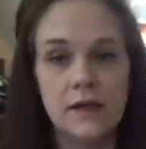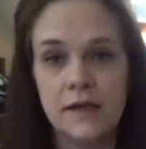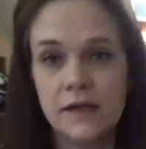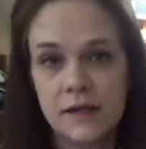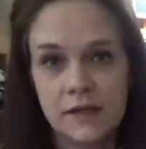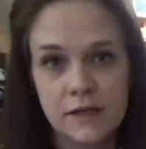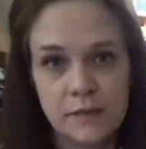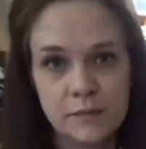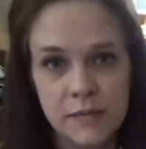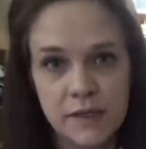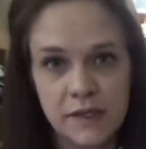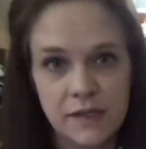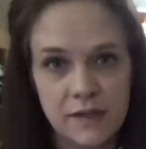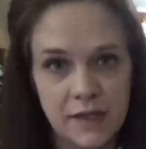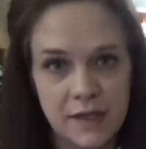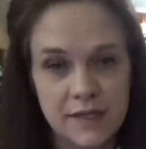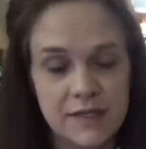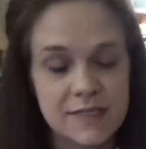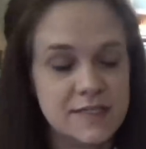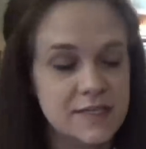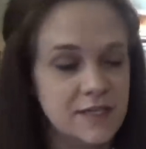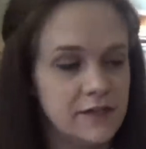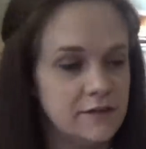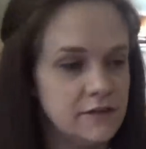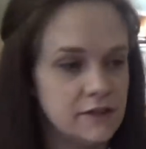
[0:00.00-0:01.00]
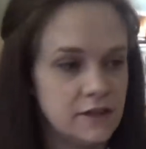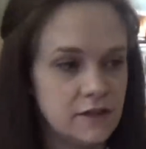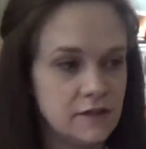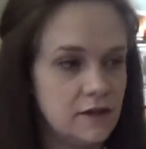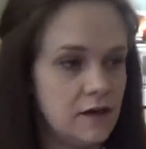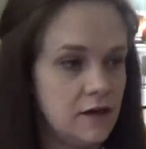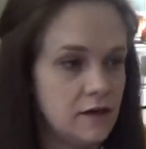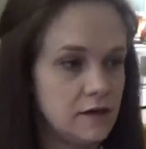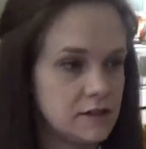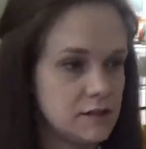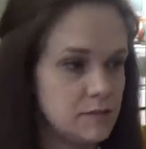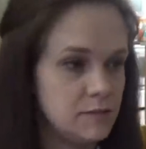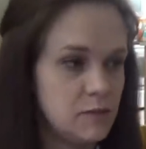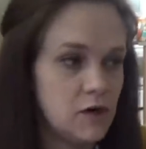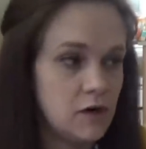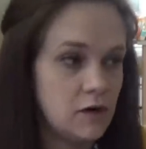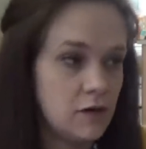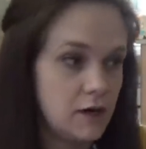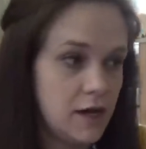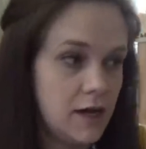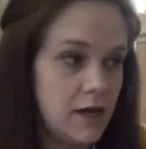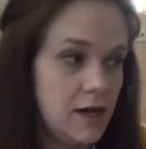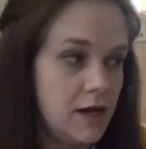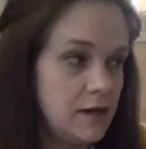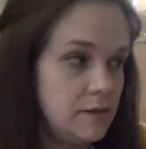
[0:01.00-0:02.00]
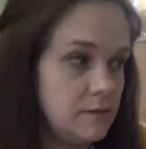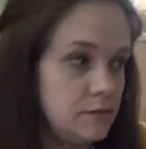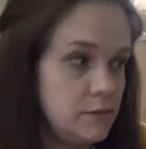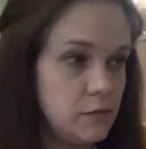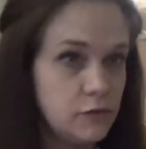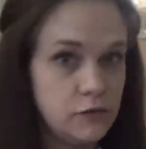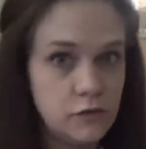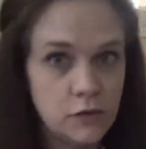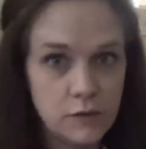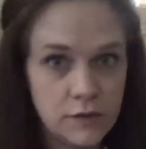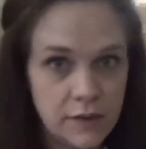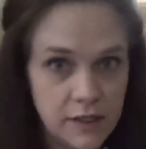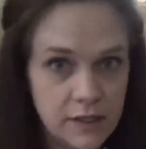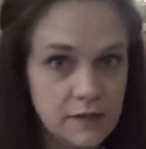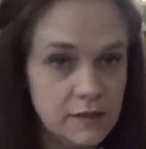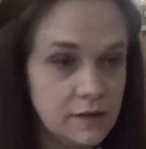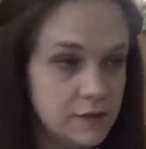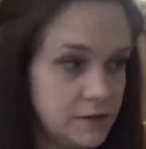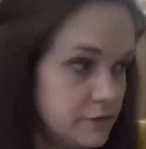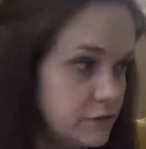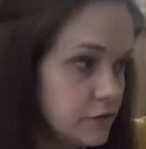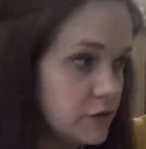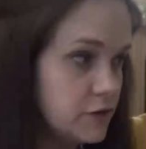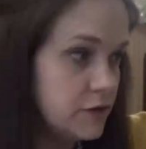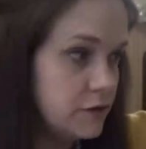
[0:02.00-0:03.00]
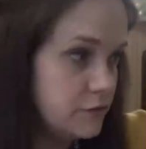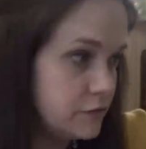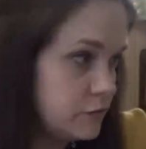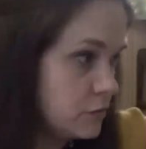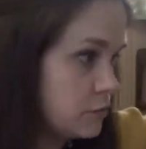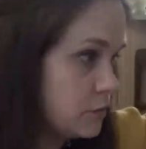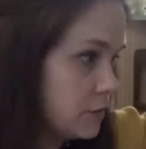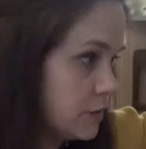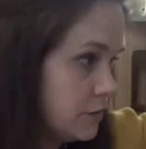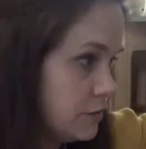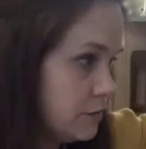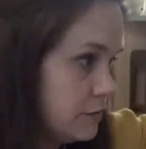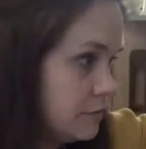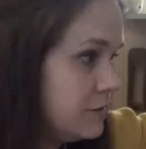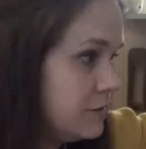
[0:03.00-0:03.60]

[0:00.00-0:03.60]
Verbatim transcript: It could be like seven o'clock tomorrow tomorrow night before they deliver it for real.